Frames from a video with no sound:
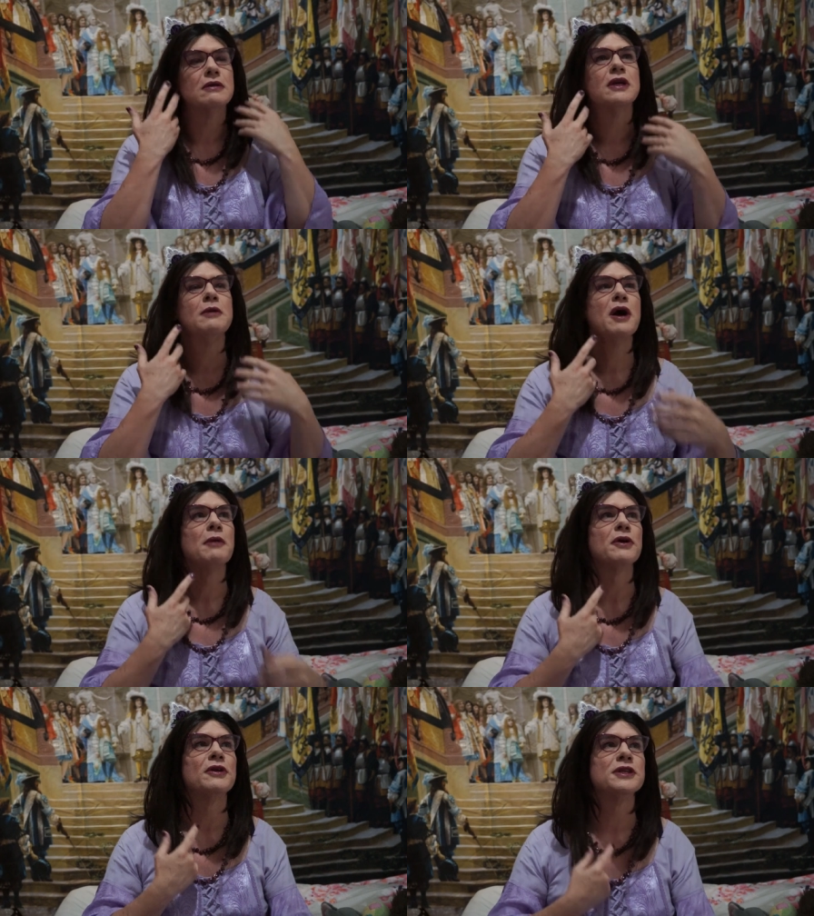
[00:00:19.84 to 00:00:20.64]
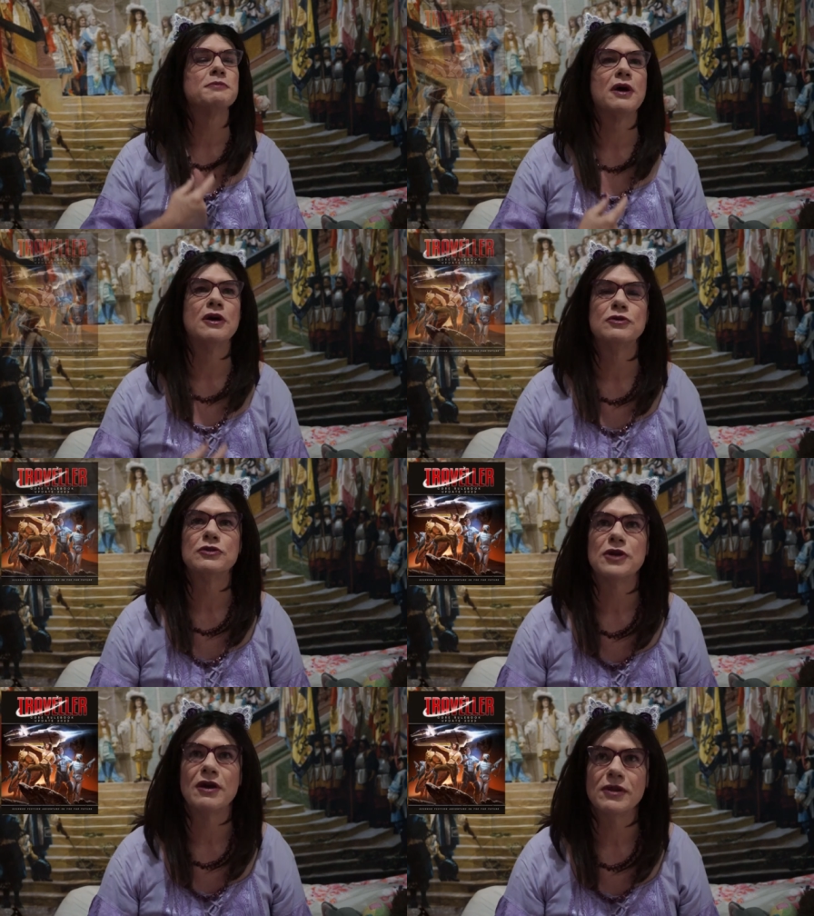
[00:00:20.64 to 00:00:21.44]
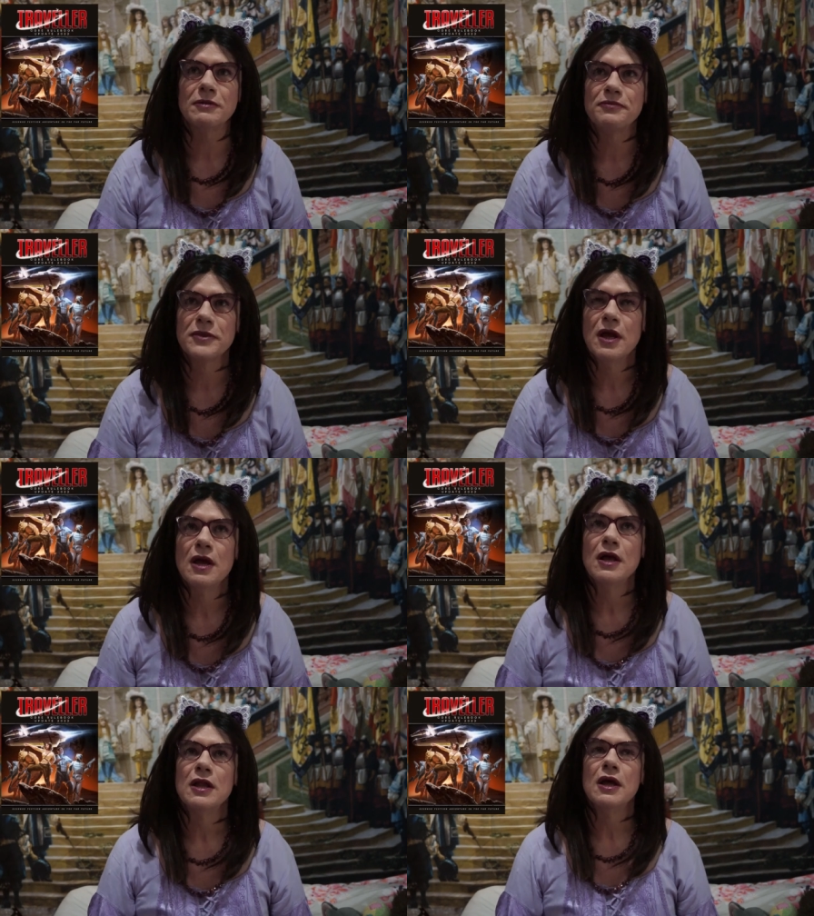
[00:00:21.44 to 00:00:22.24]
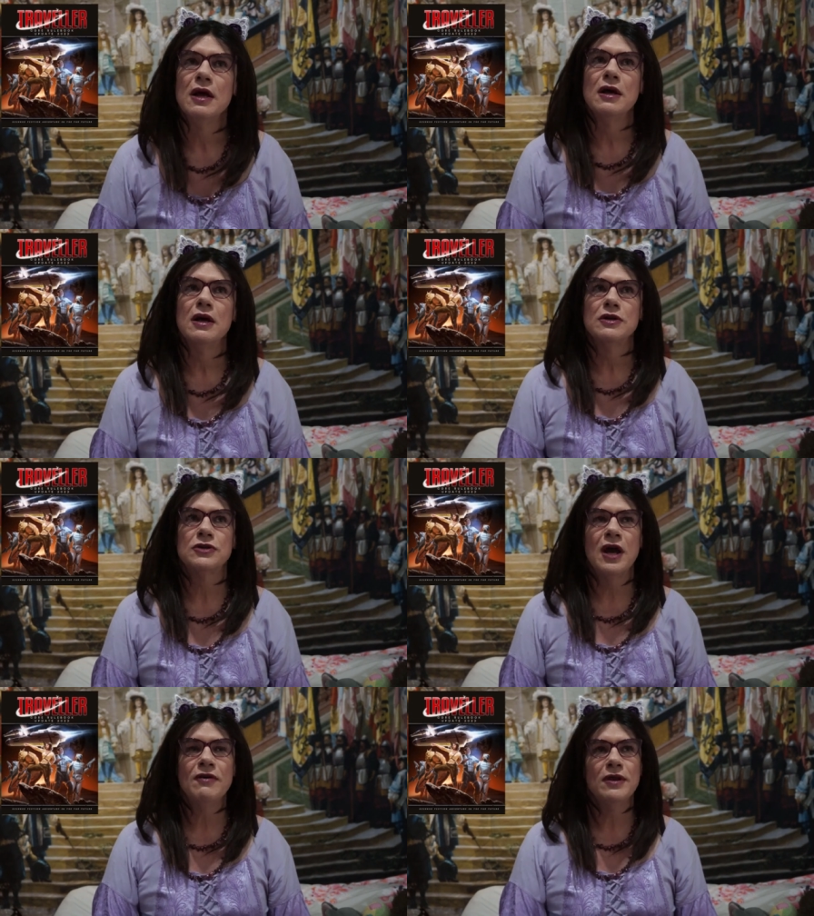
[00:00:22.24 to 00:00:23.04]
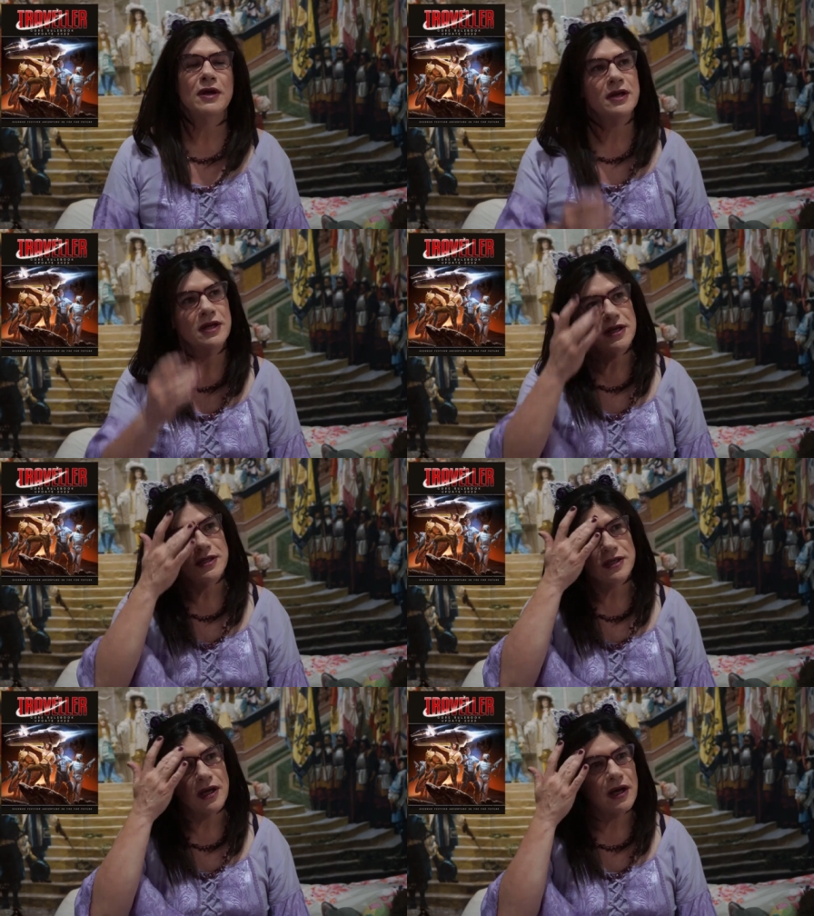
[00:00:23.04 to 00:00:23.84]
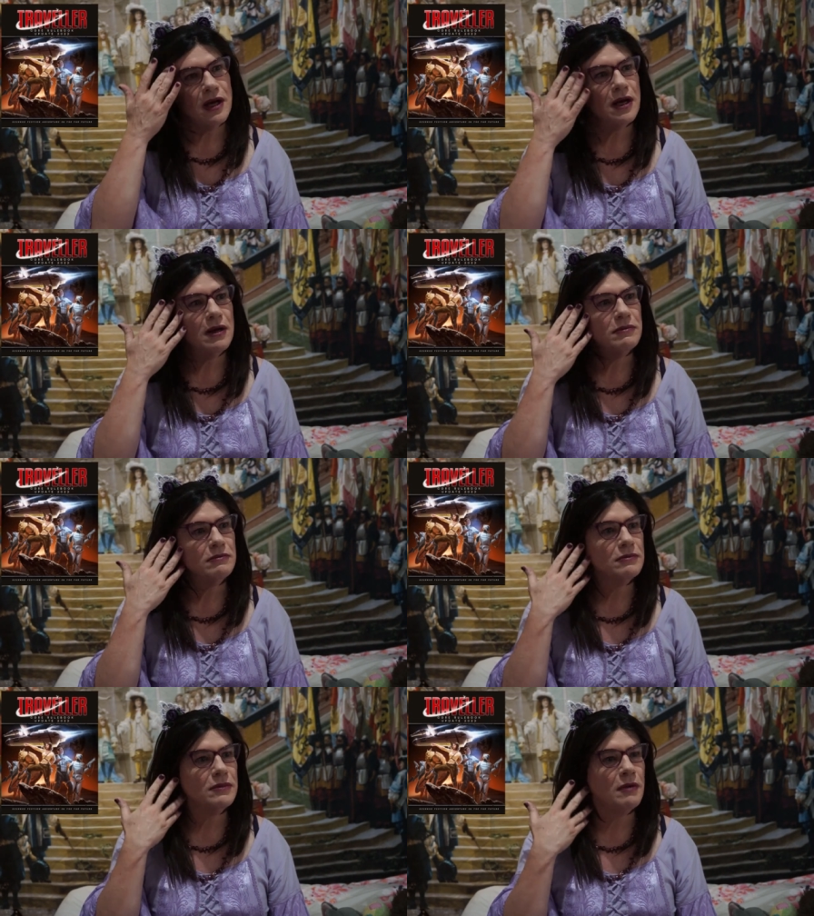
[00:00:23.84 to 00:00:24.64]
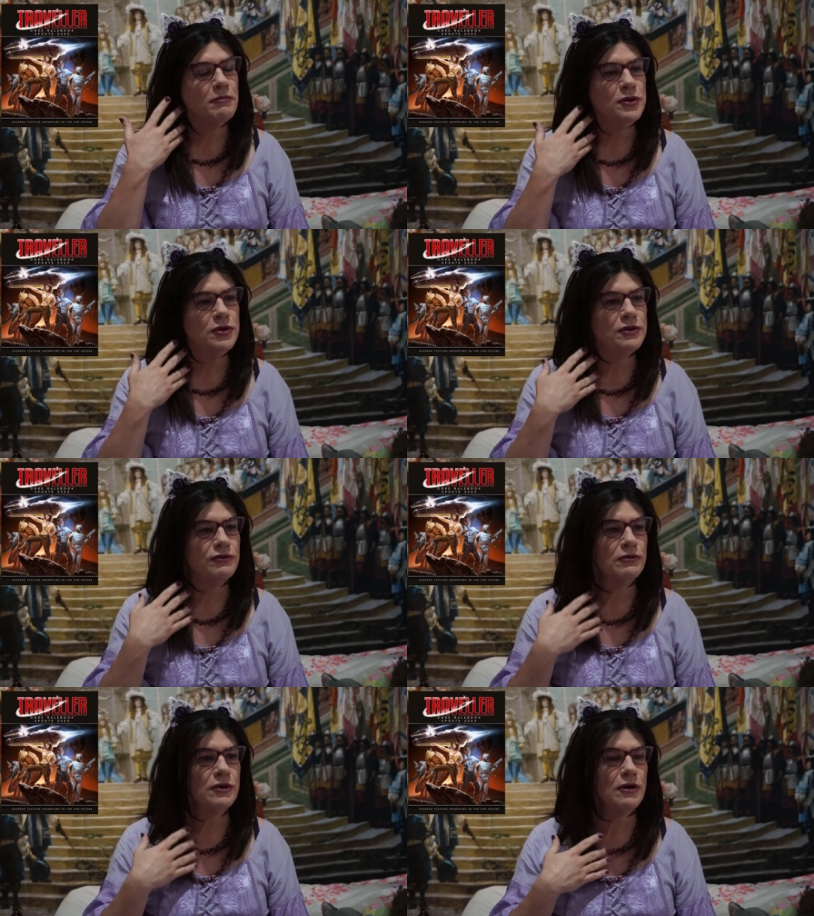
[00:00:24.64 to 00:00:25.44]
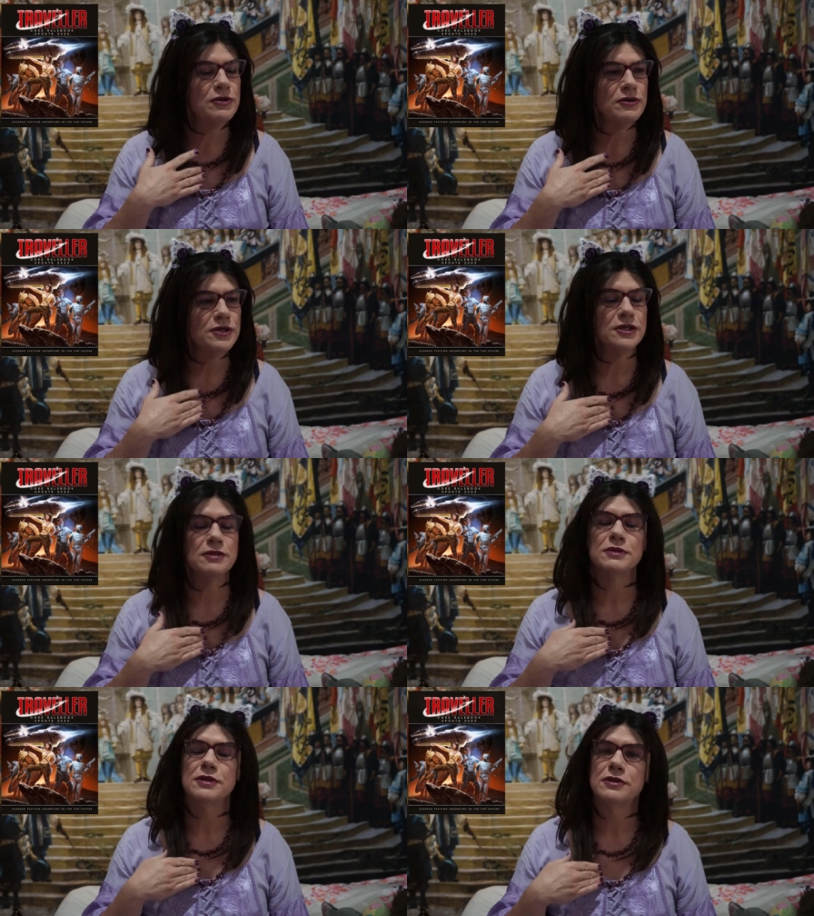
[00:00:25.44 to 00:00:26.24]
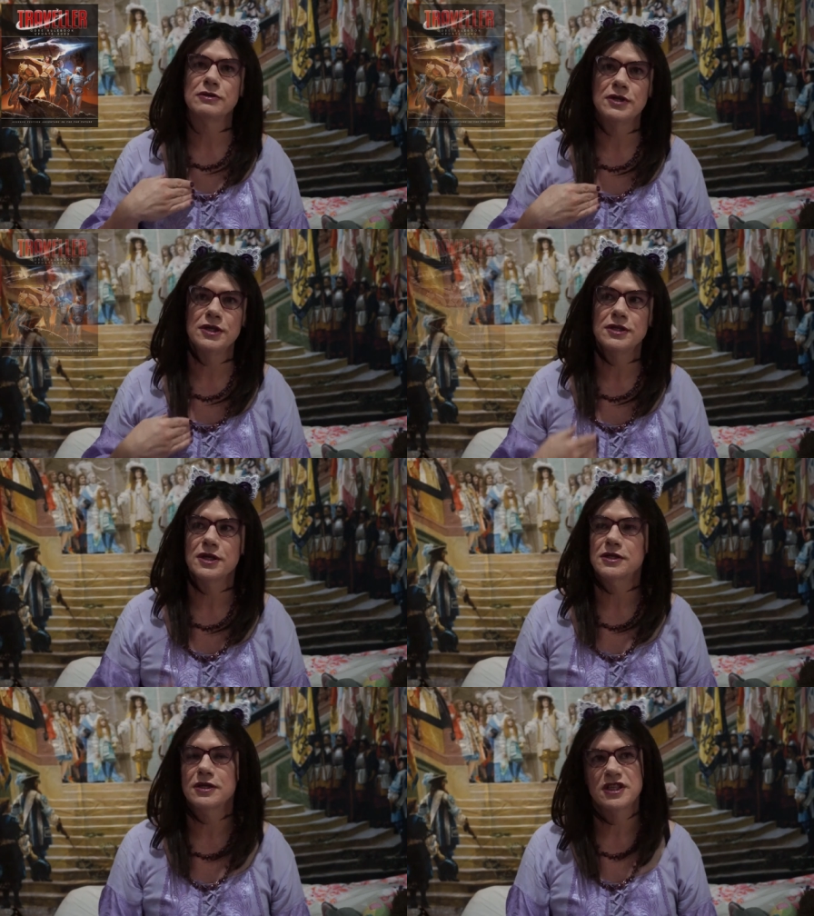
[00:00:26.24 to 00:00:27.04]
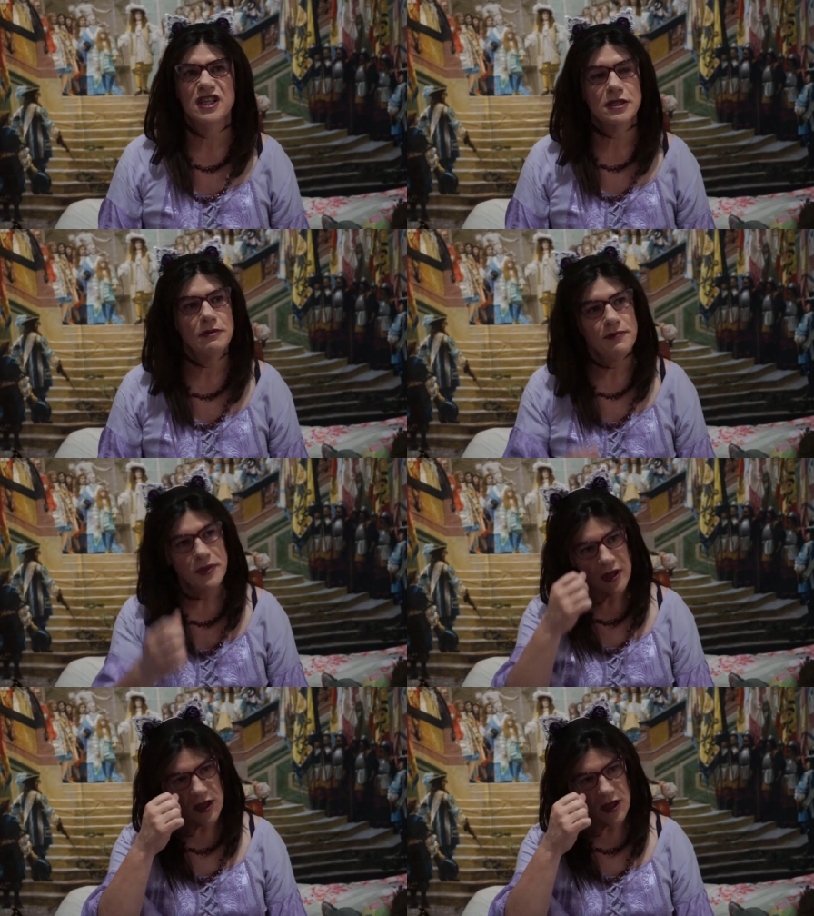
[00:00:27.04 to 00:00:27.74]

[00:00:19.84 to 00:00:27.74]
keep harping on this, but I adore Traveller. Traveller is um, a beautiful go-to system. It's a 2D6 system.